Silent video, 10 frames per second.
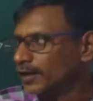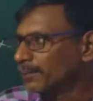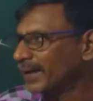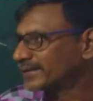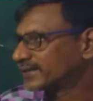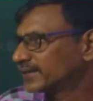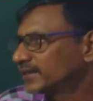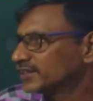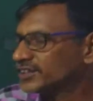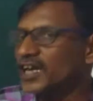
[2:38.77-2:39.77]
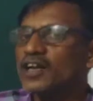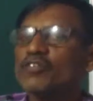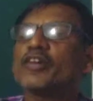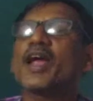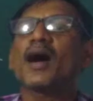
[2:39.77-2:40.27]
But still
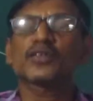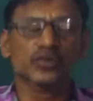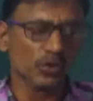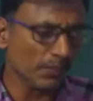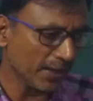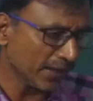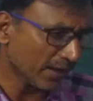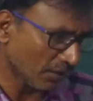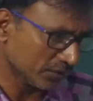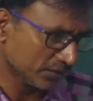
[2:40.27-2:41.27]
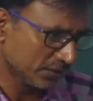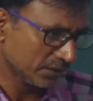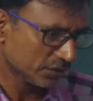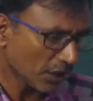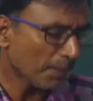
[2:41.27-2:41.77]
we have so many doubts.
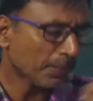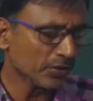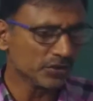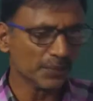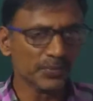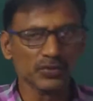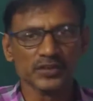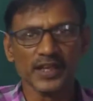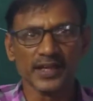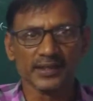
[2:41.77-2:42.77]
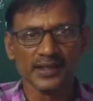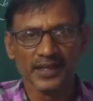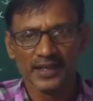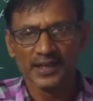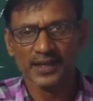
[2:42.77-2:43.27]
Suppose if you take
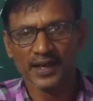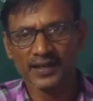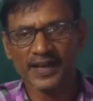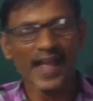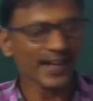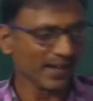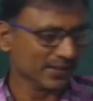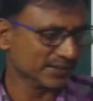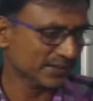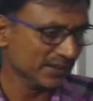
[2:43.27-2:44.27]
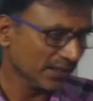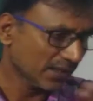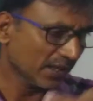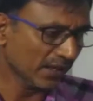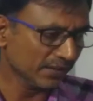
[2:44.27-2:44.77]
crackers
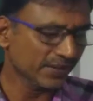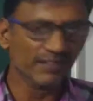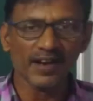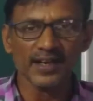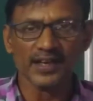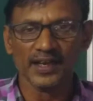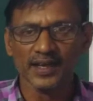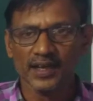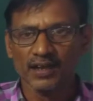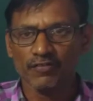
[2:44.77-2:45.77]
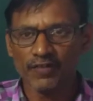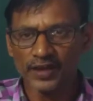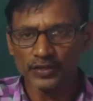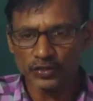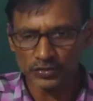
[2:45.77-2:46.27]
in Diwali,
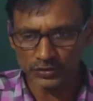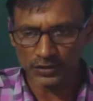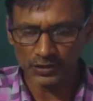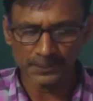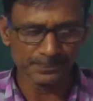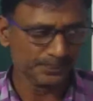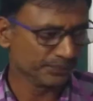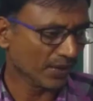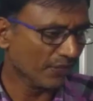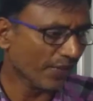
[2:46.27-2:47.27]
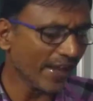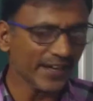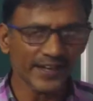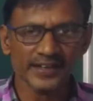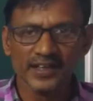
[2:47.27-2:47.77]
when you fire
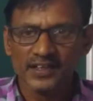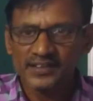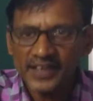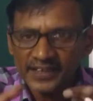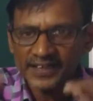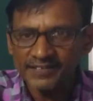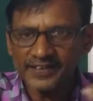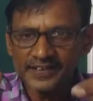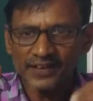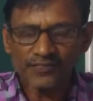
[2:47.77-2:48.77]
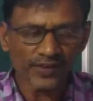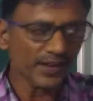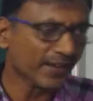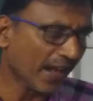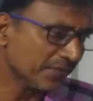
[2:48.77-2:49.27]
it, they giving
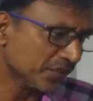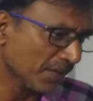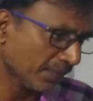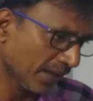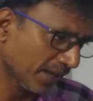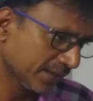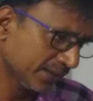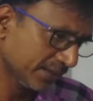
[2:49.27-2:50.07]
different types of colors.